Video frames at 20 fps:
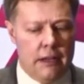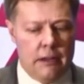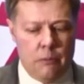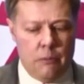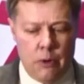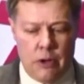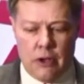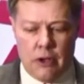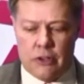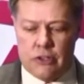
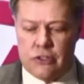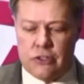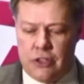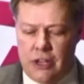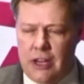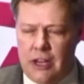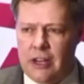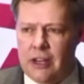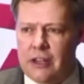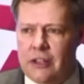We are
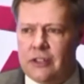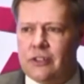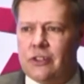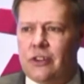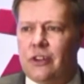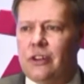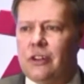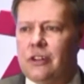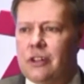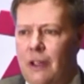seeing
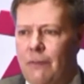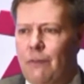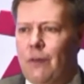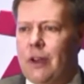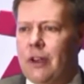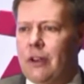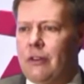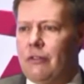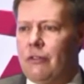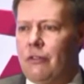
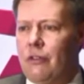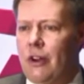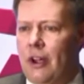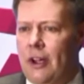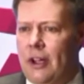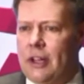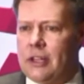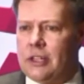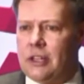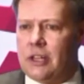significant
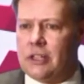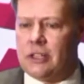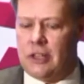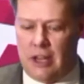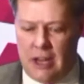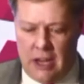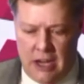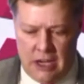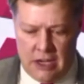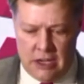rises
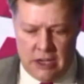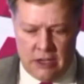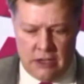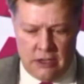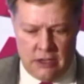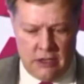in